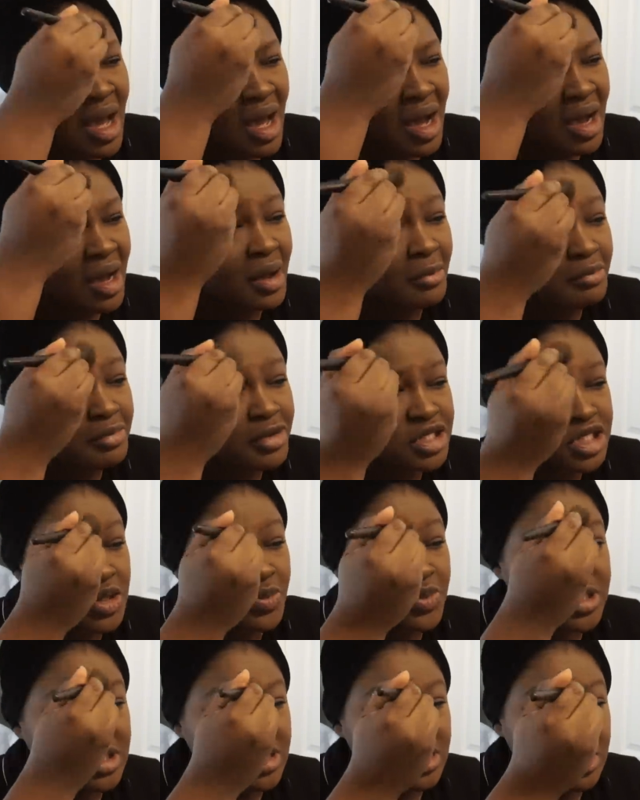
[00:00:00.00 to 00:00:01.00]
but she
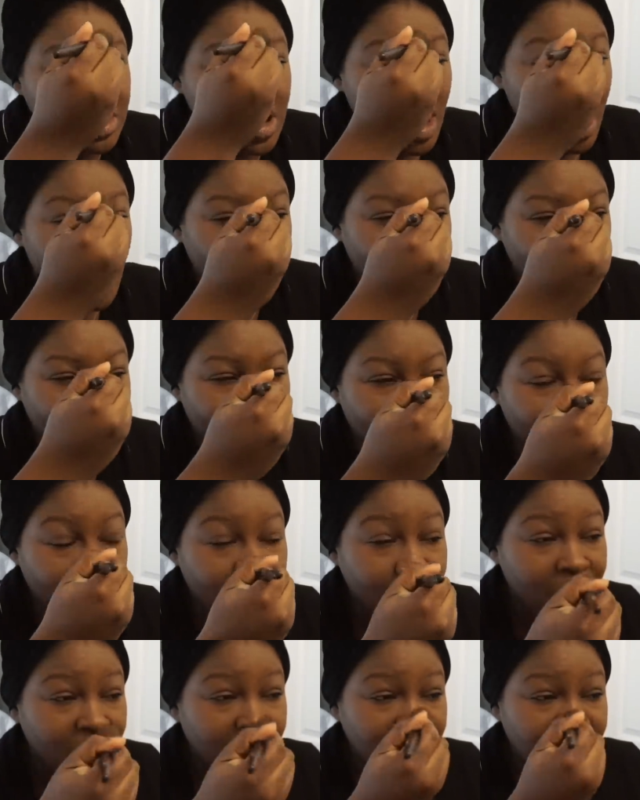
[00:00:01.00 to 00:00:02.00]
was known for
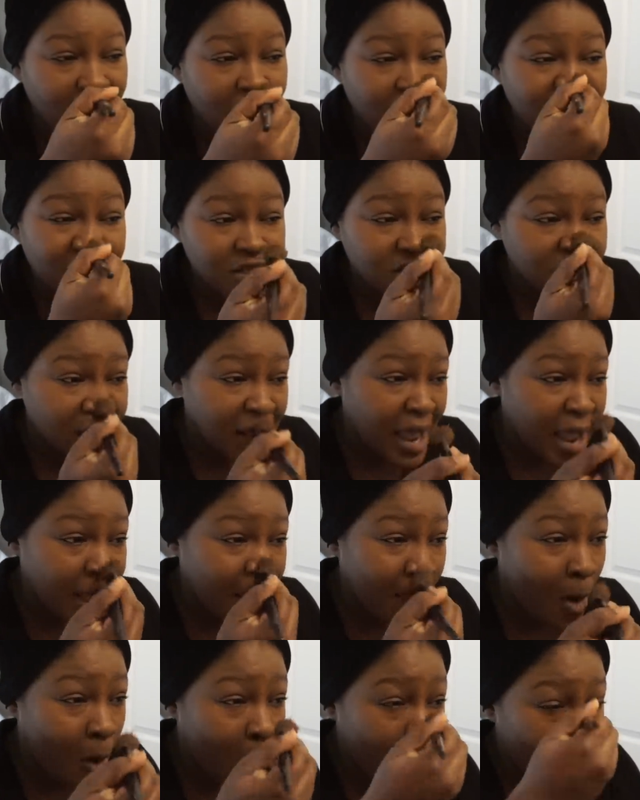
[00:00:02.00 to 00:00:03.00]
being like such an
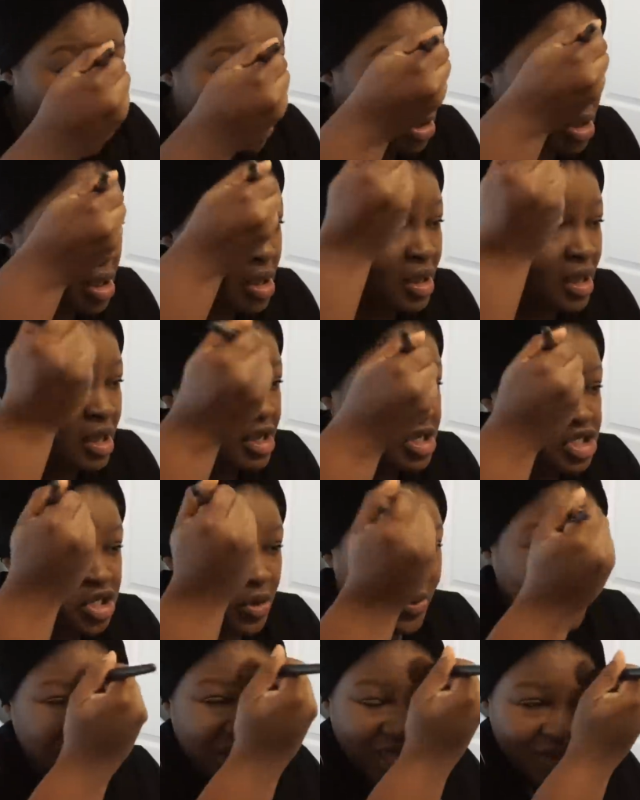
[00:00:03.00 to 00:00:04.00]
a-hole. She
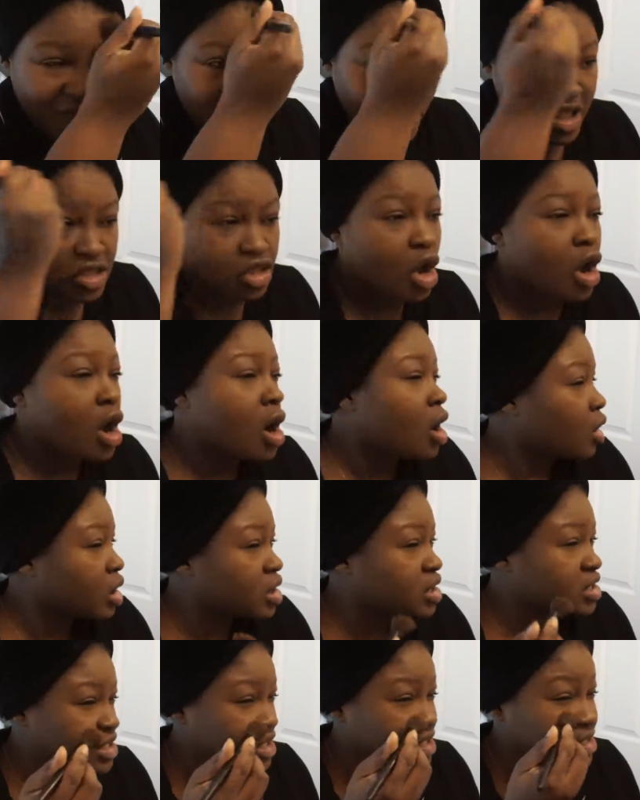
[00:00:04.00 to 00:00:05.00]
always gave like the
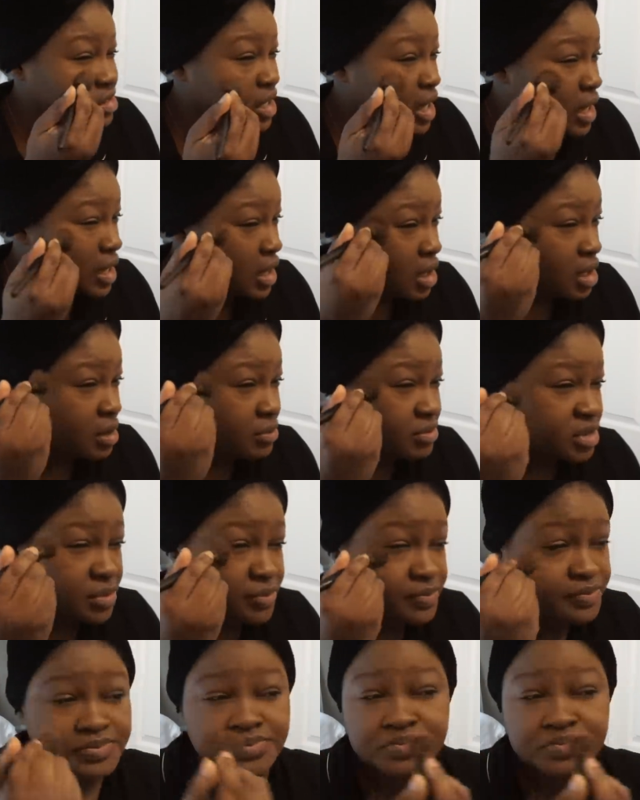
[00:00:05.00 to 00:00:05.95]
hardest exams,